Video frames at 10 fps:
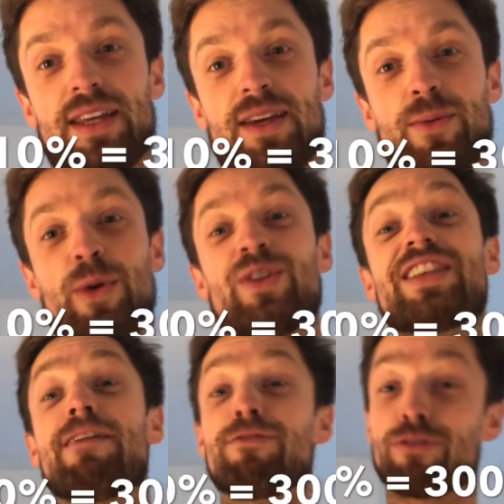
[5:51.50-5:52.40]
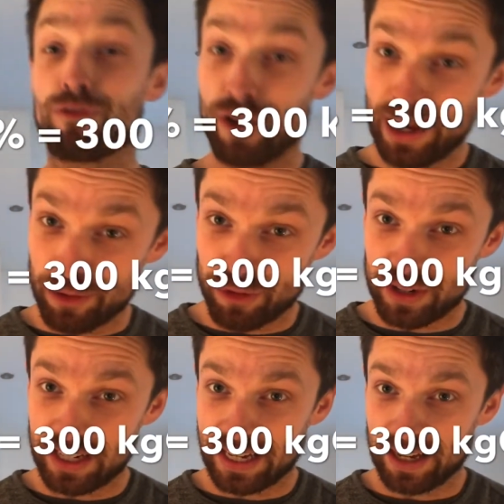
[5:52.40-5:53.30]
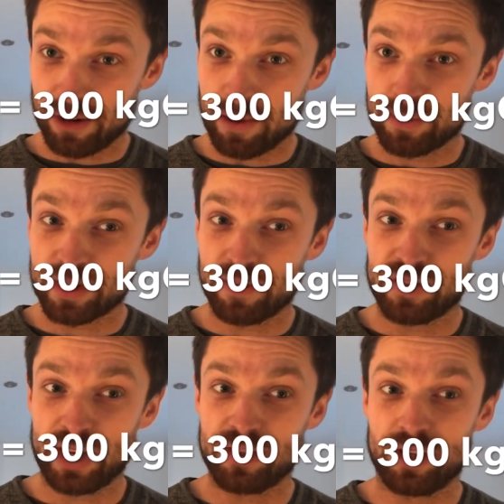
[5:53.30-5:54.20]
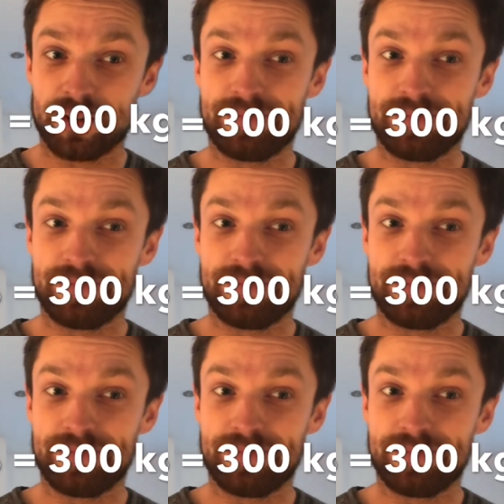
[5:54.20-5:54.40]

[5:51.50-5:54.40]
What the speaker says: we would save 300 kilograms of CO2.